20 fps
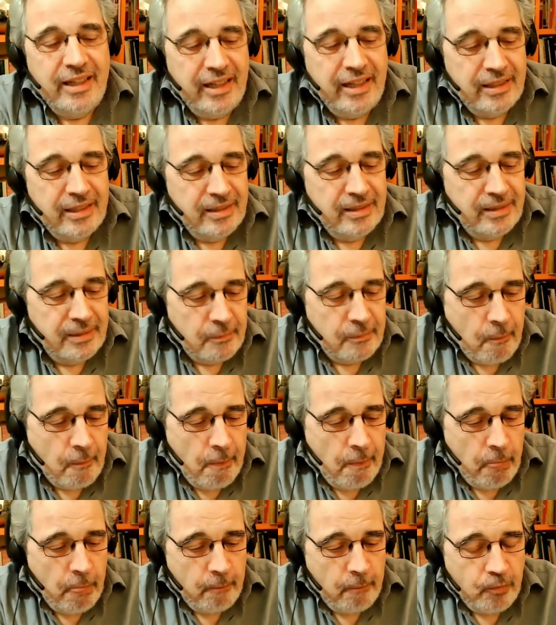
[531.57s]
And
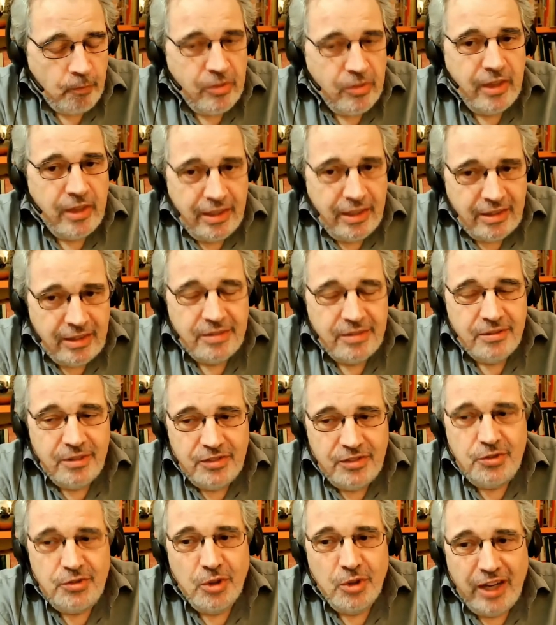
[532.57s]
that,
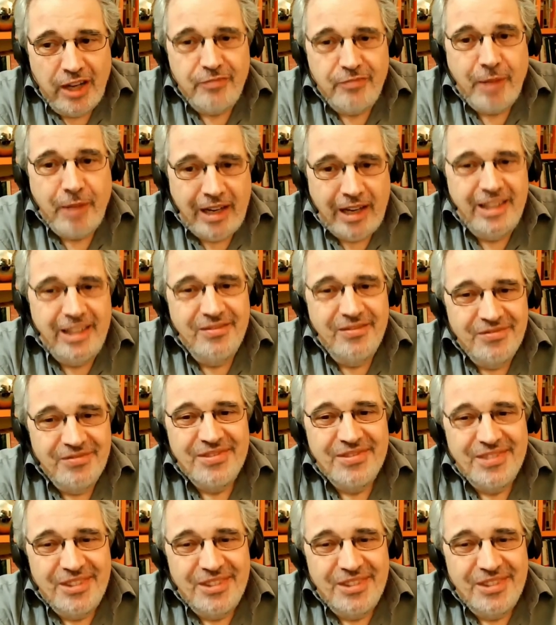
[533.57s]
if you have money,